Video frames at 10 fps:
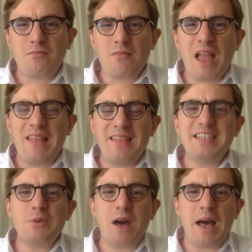And this
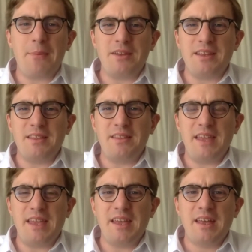is what happened in
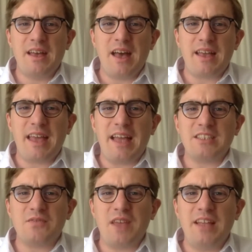the case of